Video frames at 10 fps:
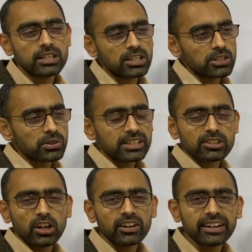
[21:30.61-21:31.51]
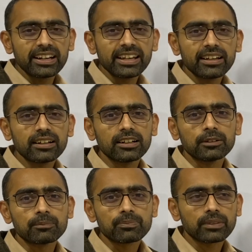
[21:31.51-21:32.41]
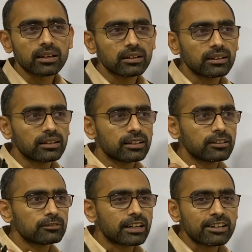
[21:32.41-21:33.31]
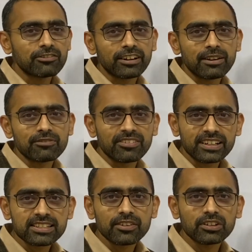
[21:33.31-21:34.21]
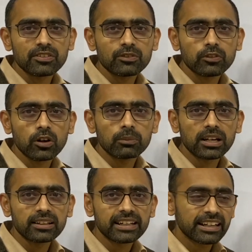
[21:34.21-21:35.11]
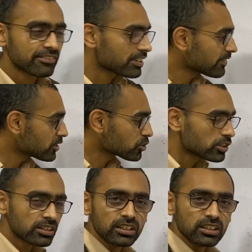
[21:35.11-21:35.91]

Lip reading: So it's not really a one frame fits everyone formula that everyone should